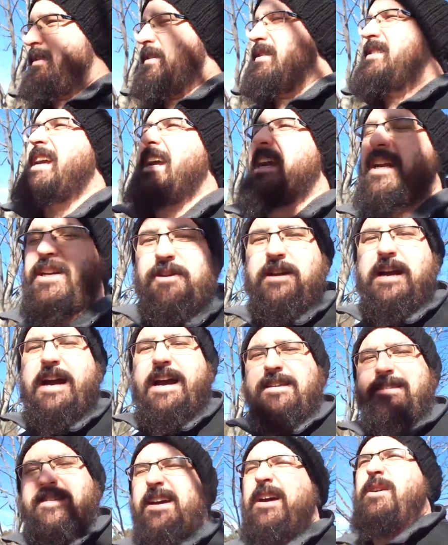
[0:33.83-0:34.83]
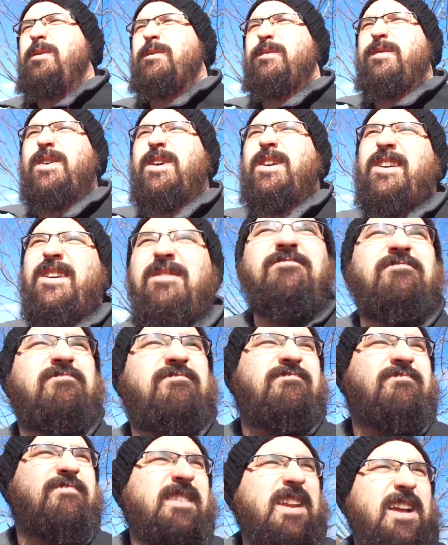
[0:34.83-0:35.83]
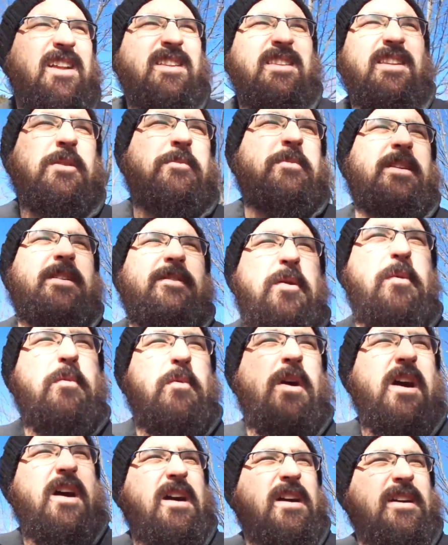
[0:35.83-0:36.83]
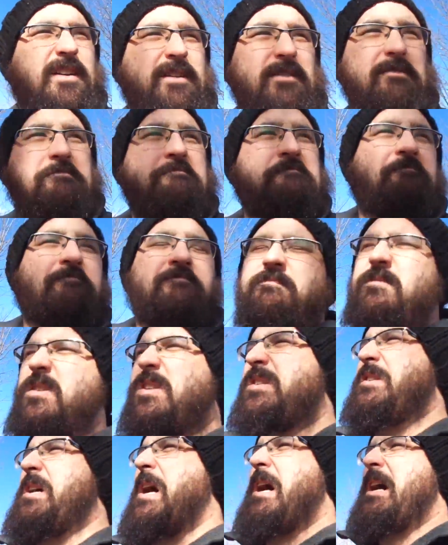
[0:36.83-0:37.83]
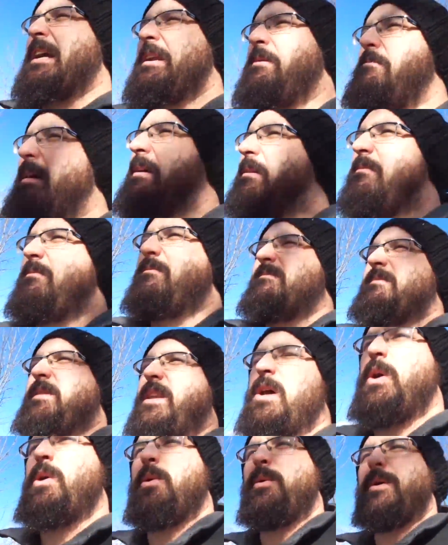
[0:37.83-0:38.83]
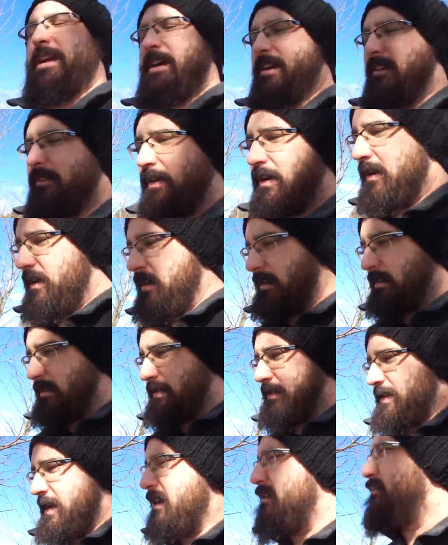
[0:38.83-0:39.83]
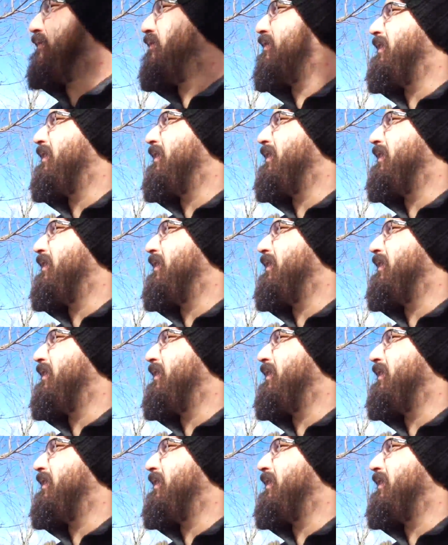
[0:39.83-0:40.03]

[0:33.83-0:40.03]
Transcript: taking you guys out for a little bit of a walk and just talking about whatever stuff.